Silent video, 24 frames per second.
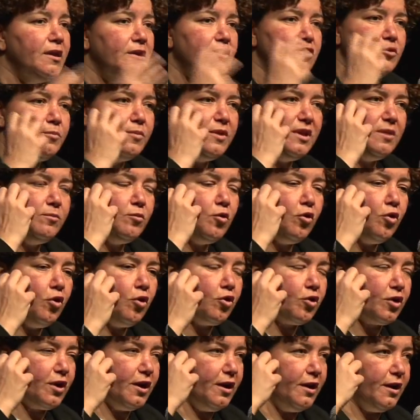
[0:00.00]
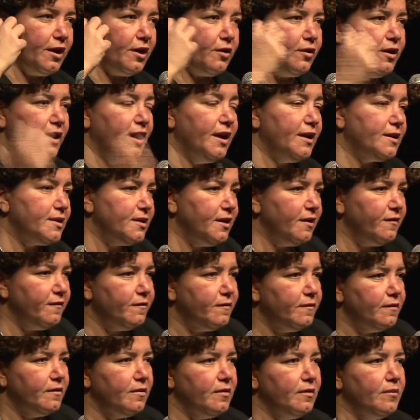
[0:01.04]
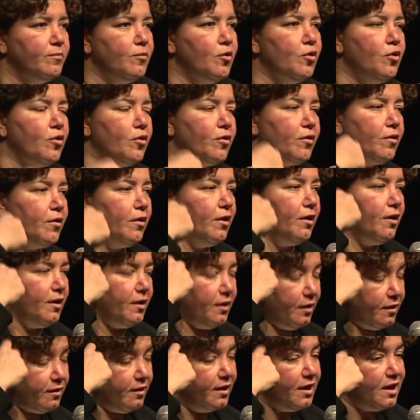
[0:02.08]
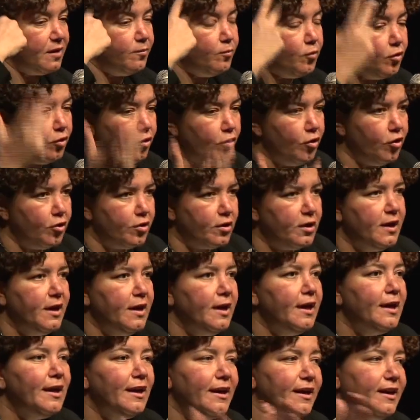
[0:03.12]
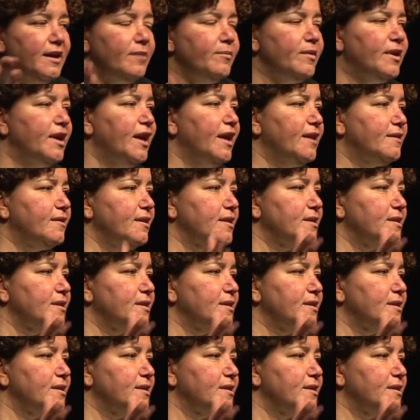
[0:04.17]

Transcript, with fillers: to be more creative, more think more, eliminate the